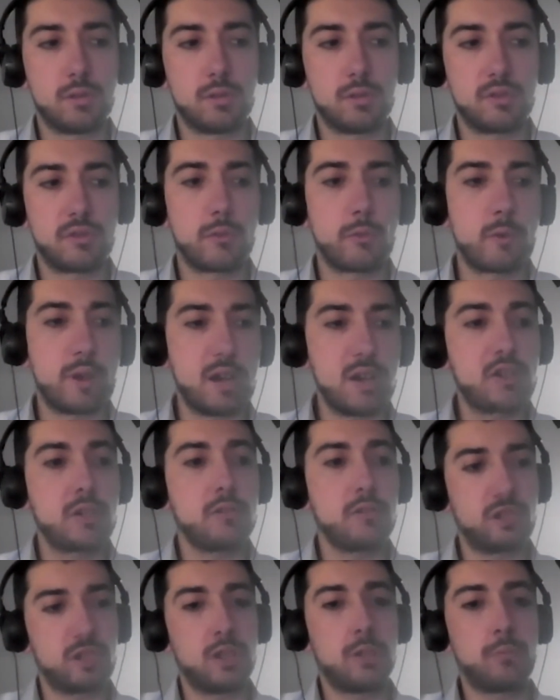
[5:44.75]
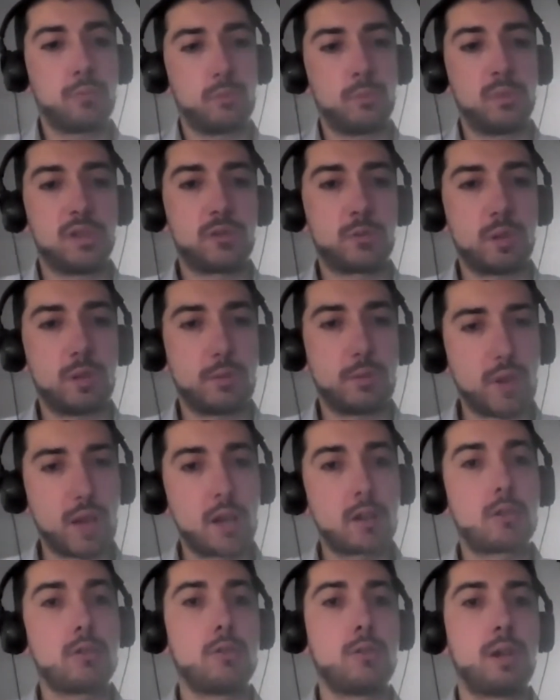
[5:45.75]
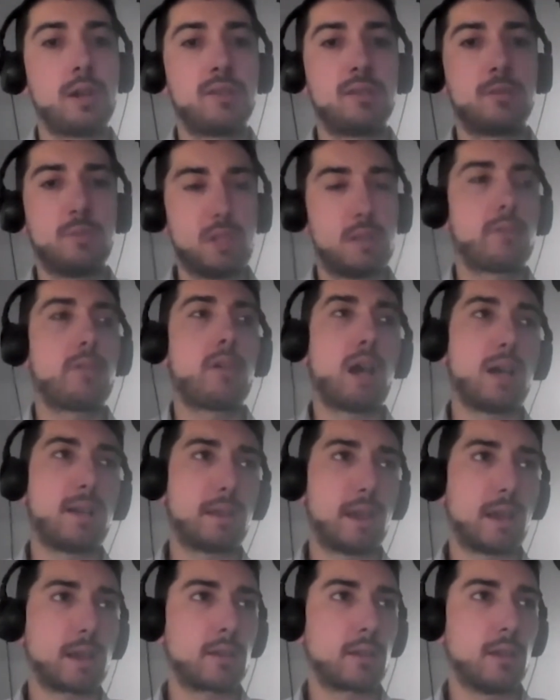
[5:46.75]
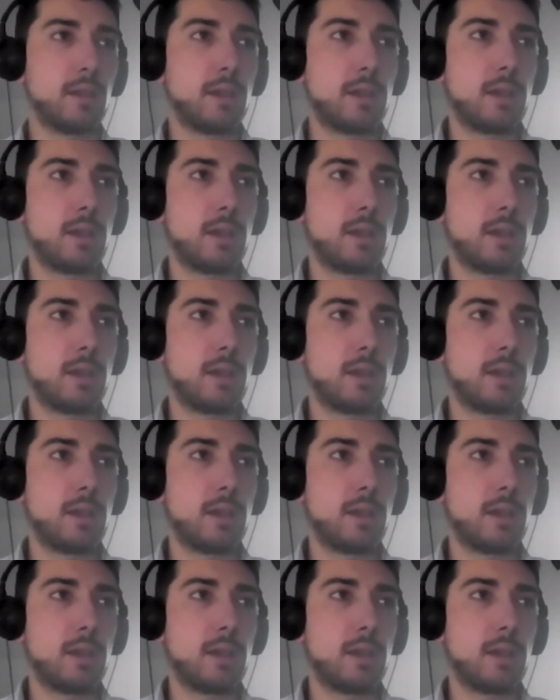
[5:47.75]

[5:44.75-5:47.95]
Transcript: the relationship between Falco and the MITRE ATT&CK